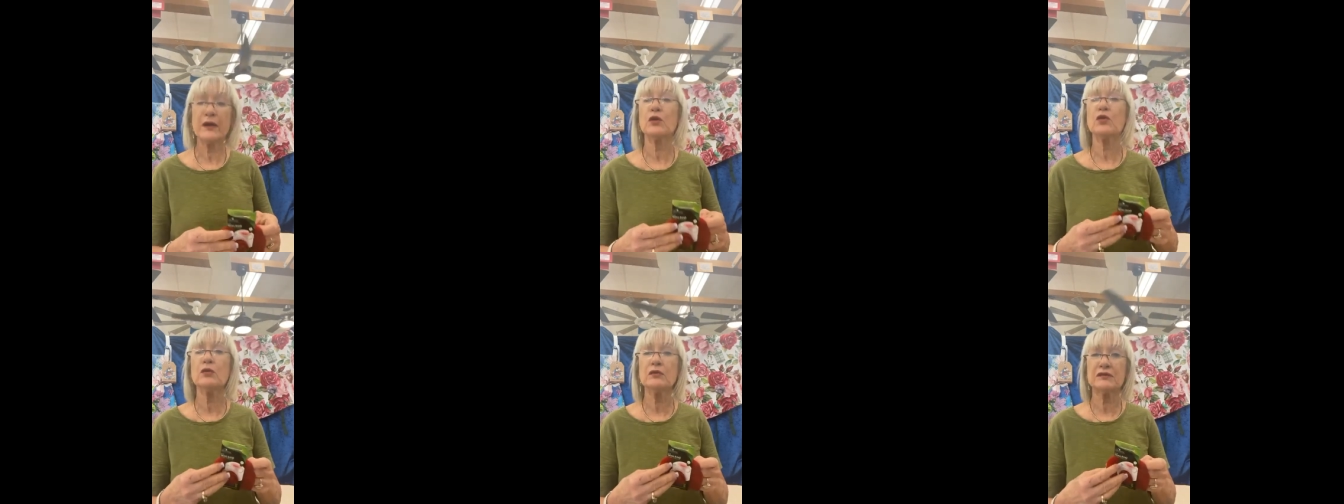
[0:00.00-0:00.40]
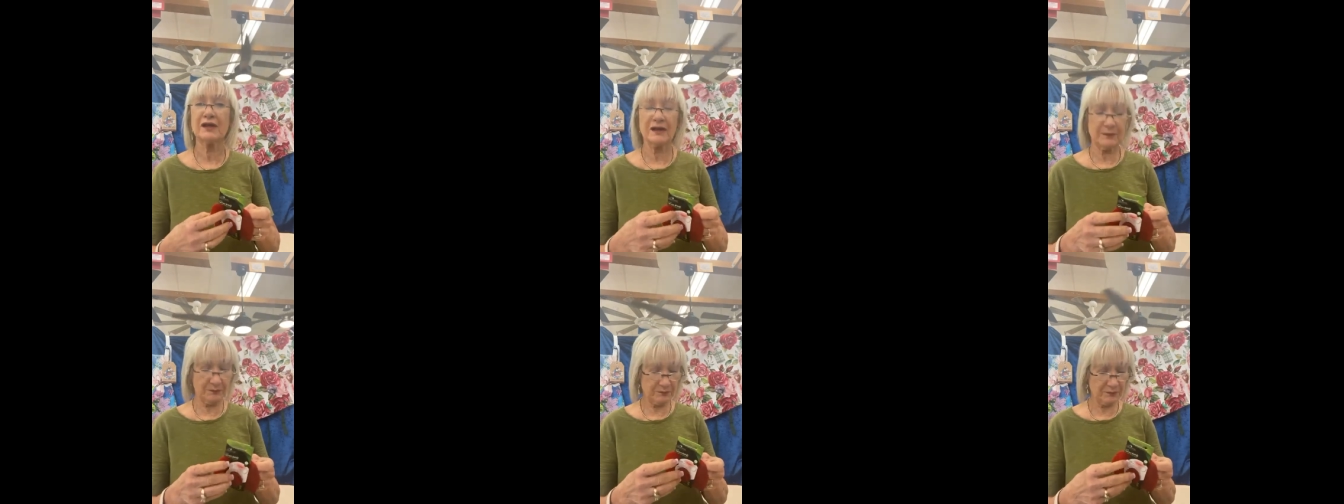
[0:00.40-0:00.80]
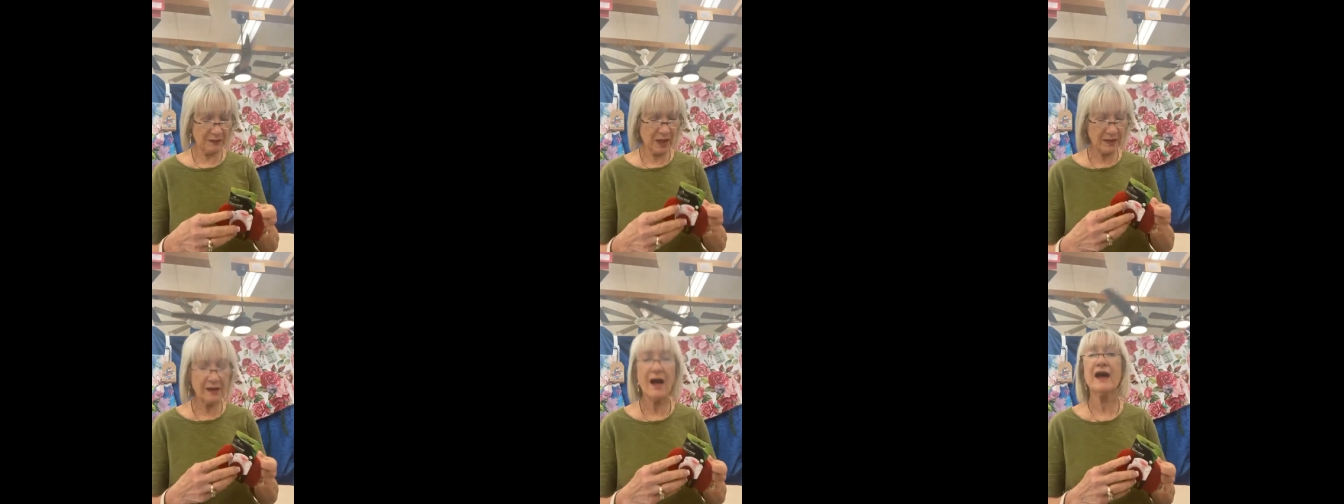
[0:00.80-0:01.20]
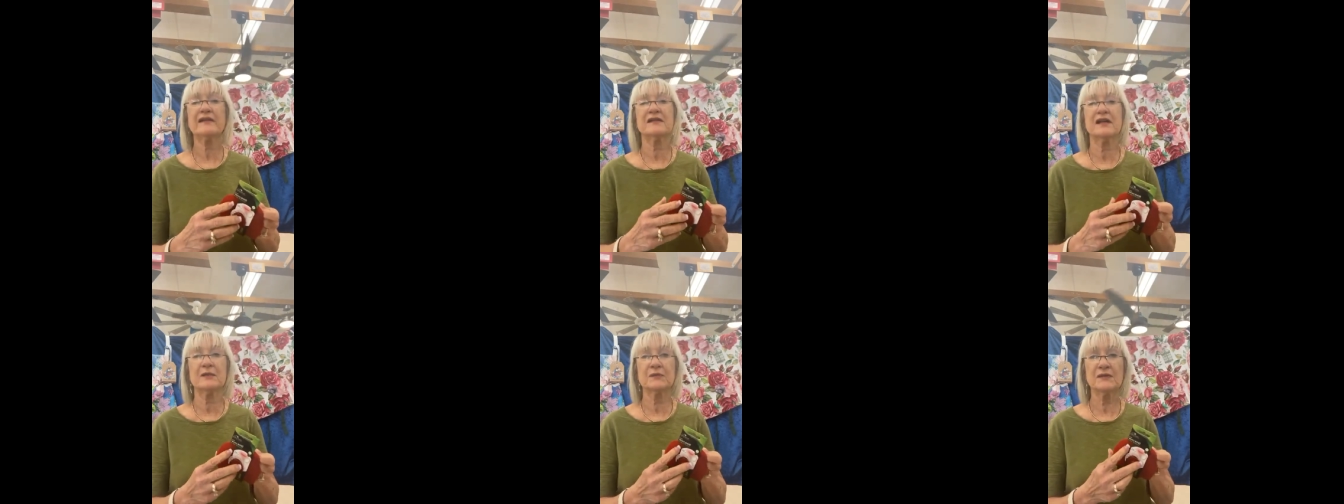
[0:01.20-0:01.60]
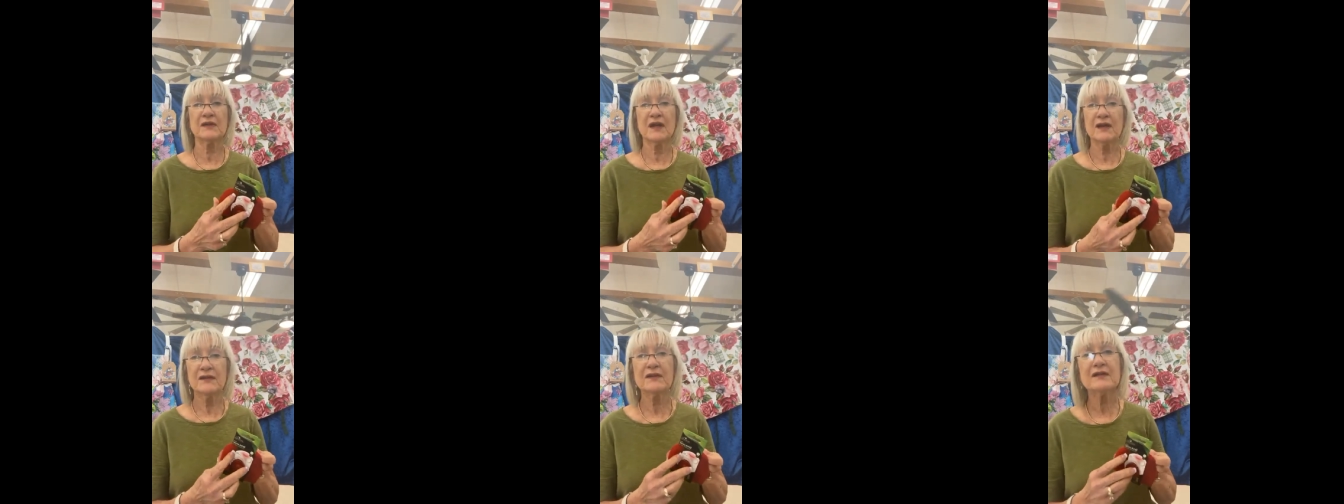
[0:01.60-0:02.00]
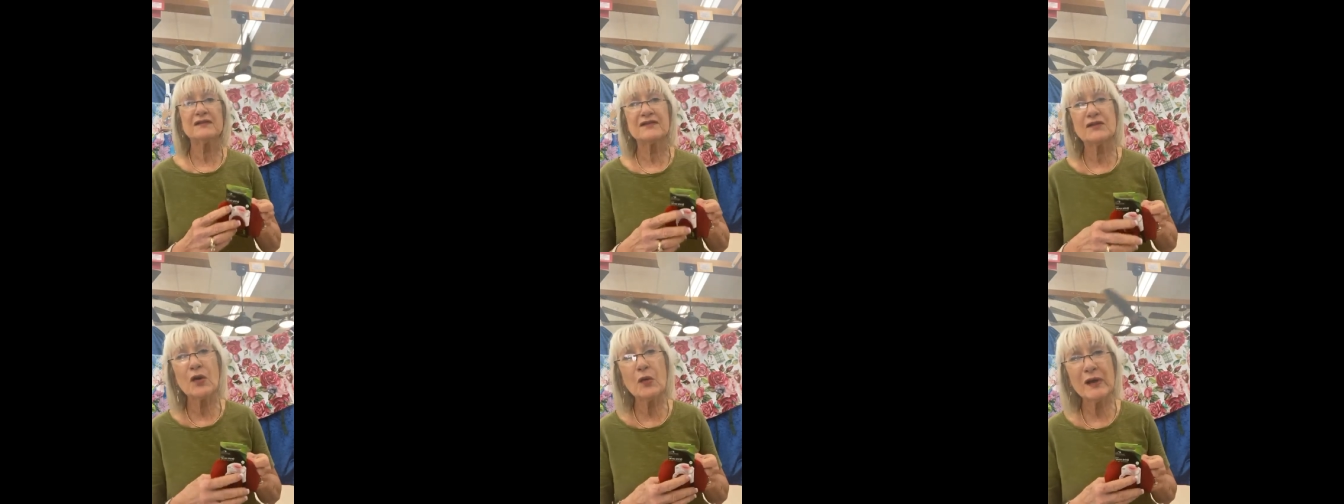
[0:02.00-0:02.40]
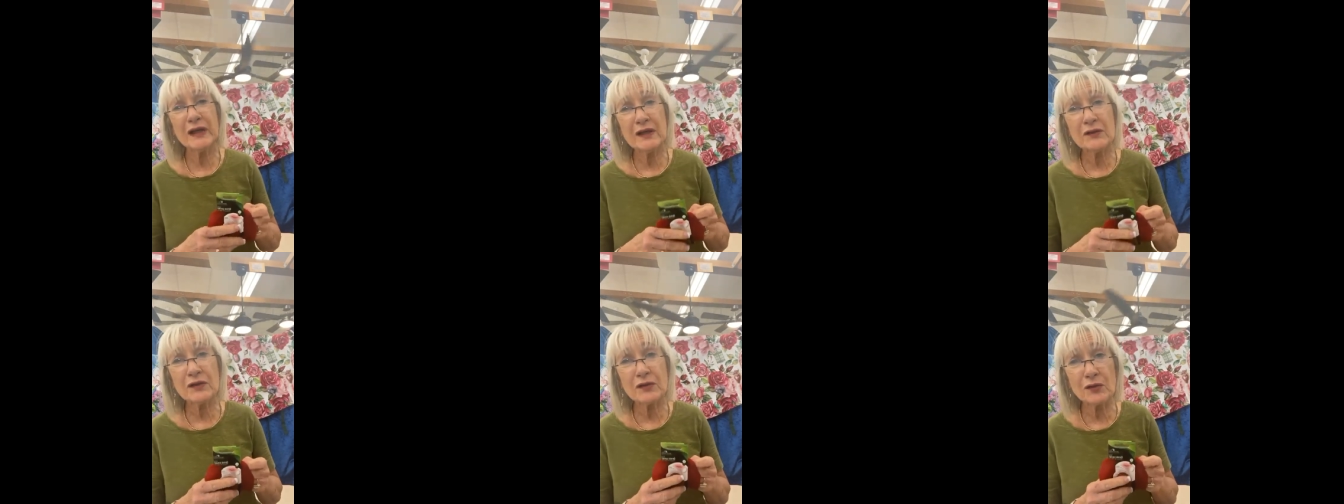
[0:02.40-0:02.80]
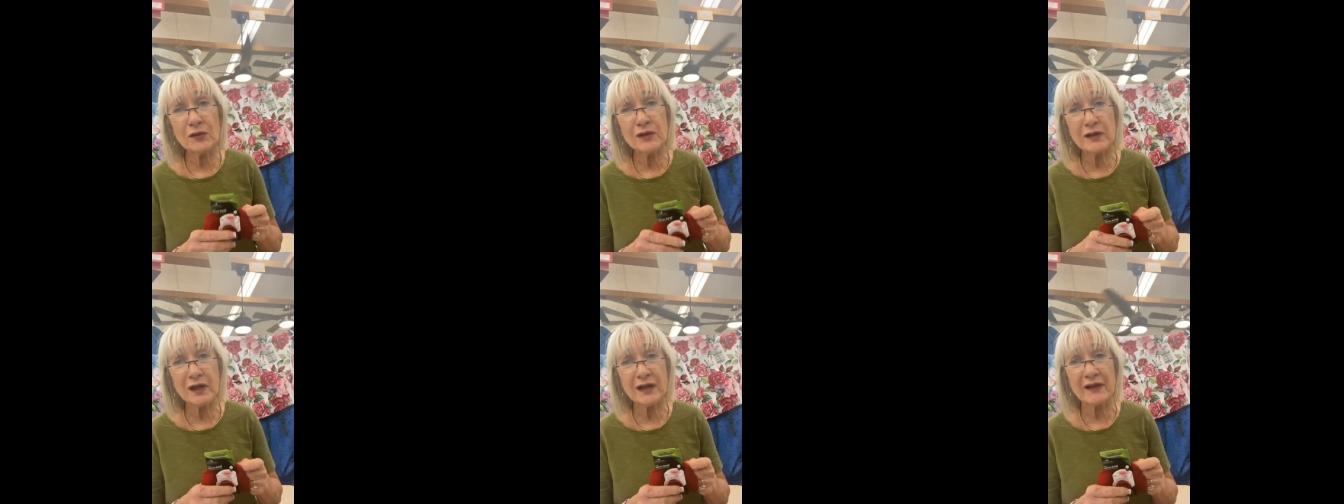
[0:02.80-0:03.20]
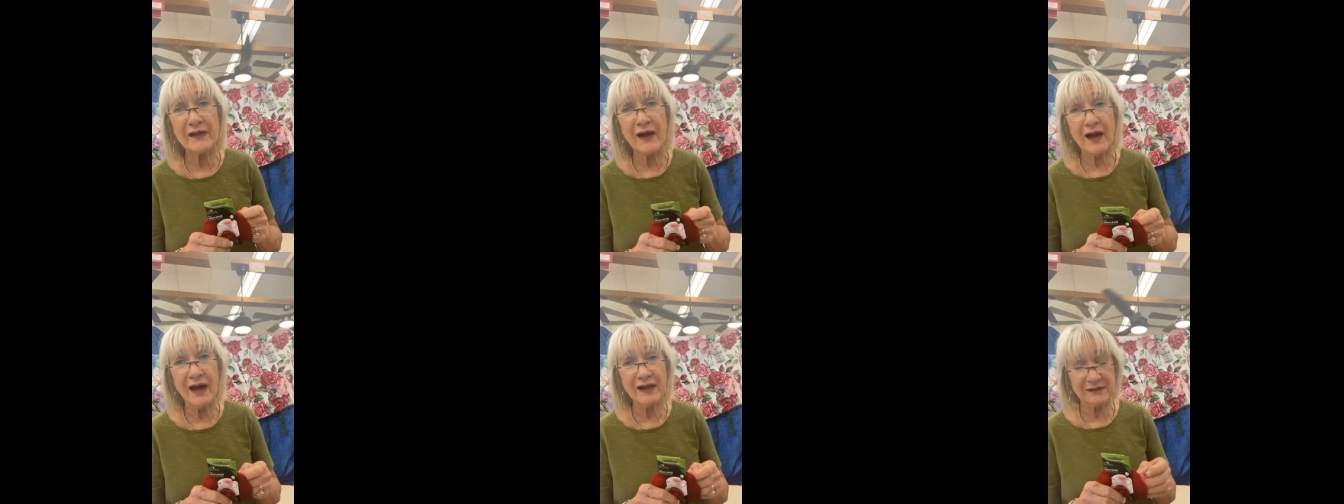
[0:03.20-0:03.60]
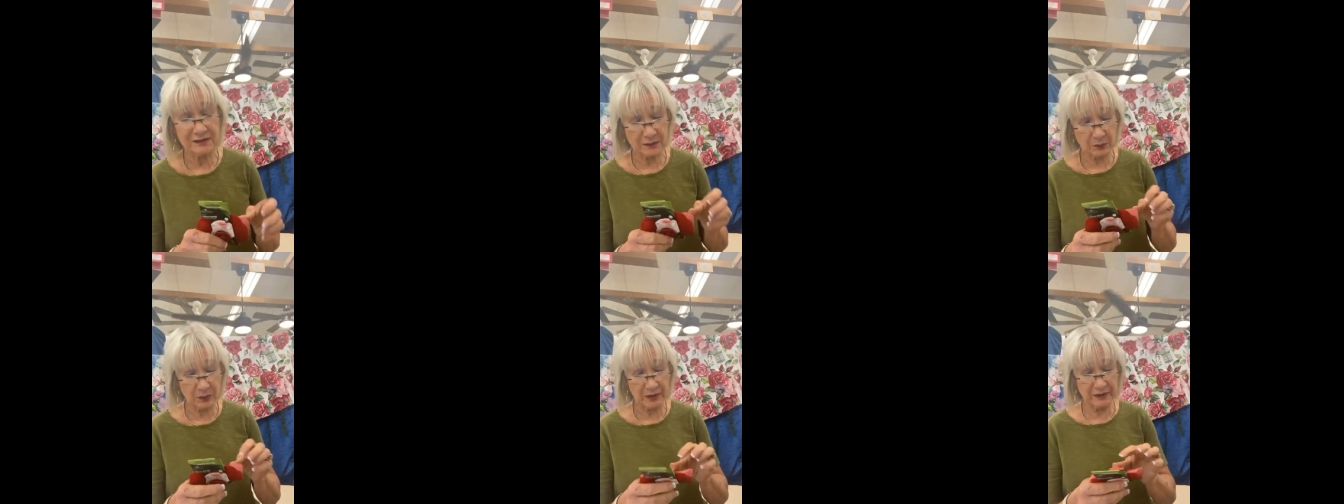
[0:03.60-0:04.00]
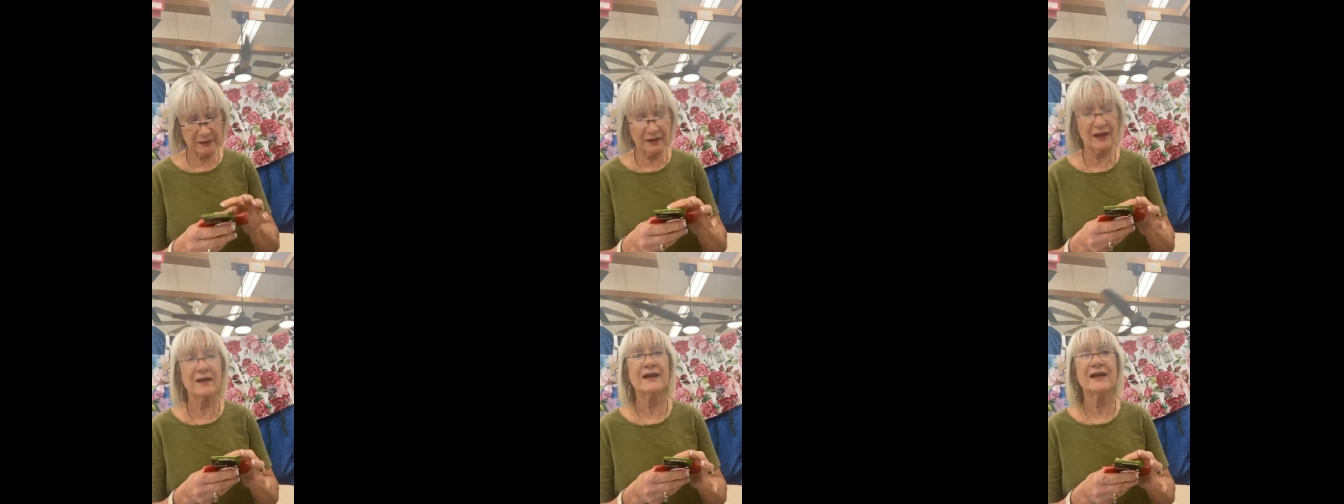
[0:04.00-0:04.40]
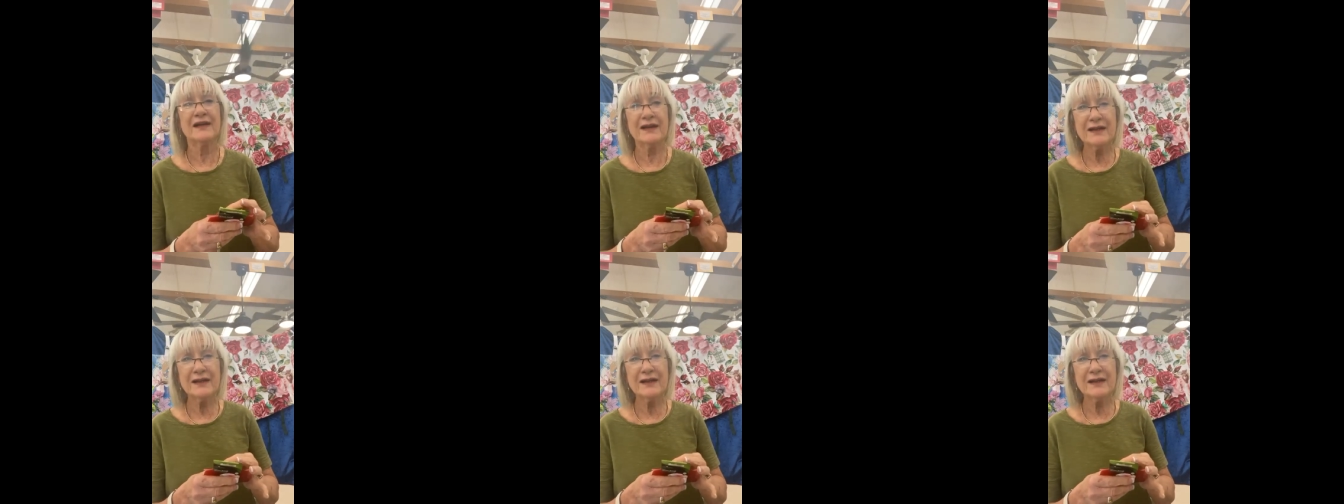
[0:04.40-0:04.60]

my cool tub, not hot tub. There is no heater going on in the hot tub right now.